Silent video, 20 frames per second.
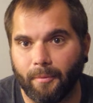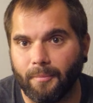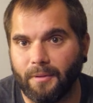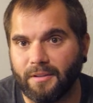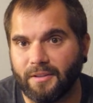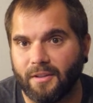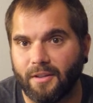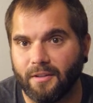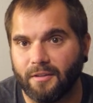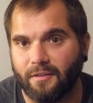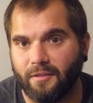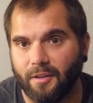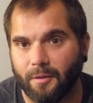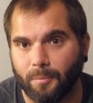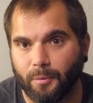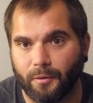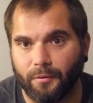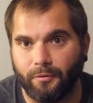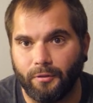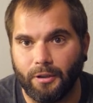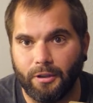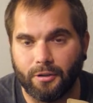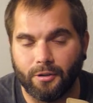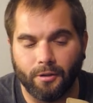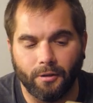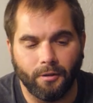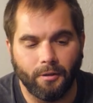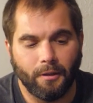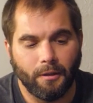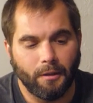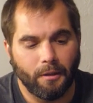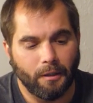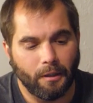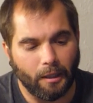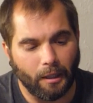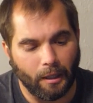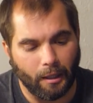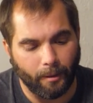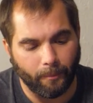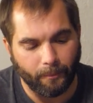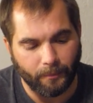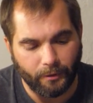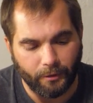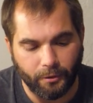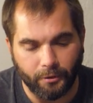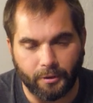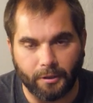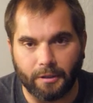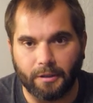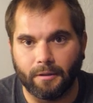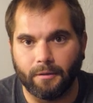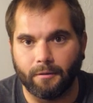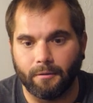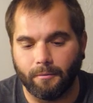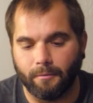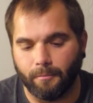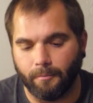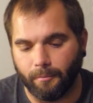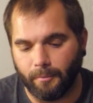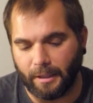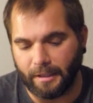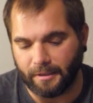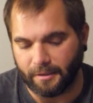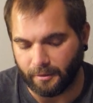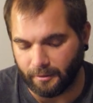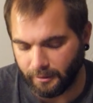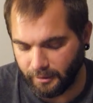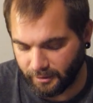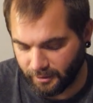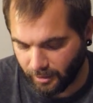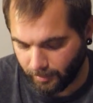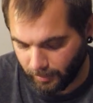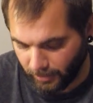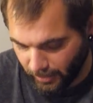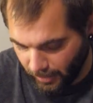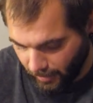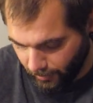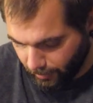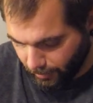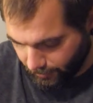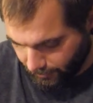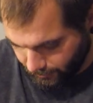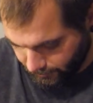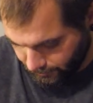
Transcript: them is this zipper feature. Um, you can basically zip it up